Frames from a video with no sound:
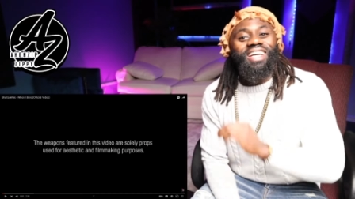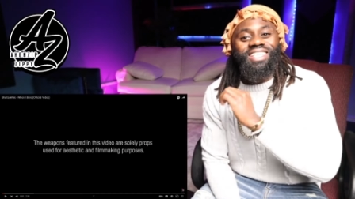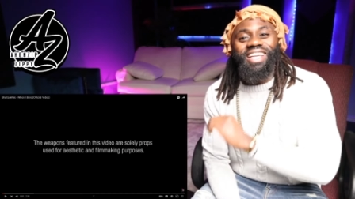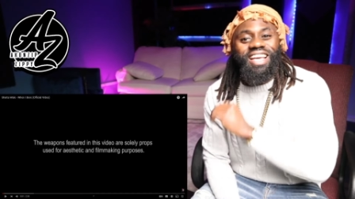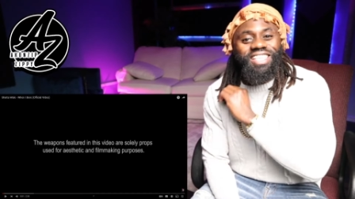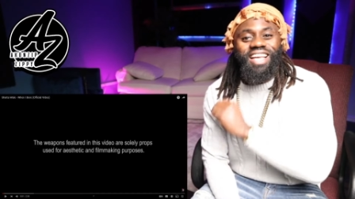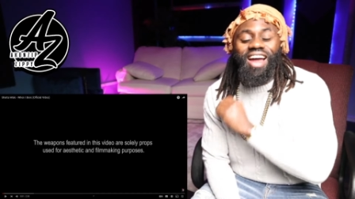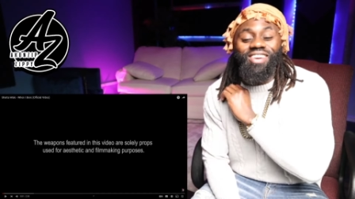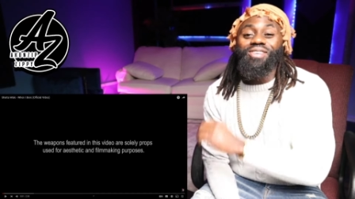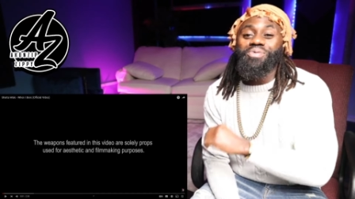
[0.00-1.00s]
These are
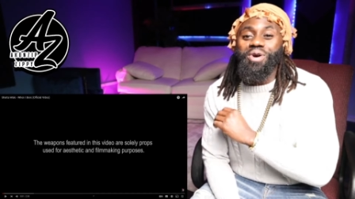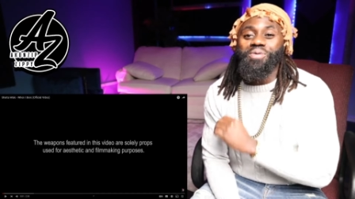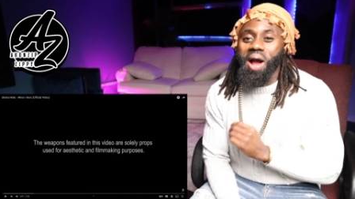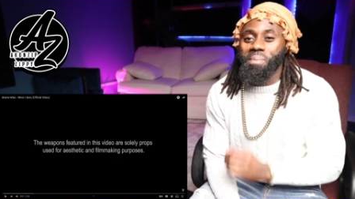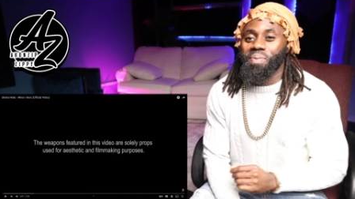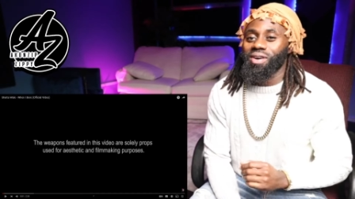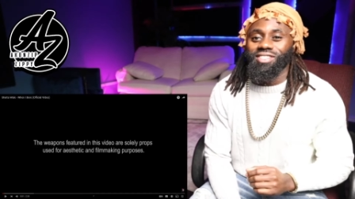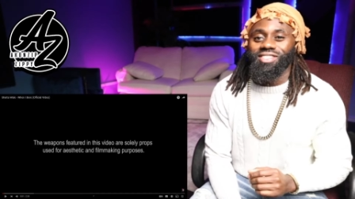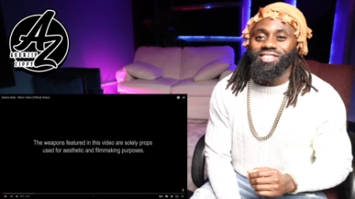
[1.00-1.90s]
not real weapons.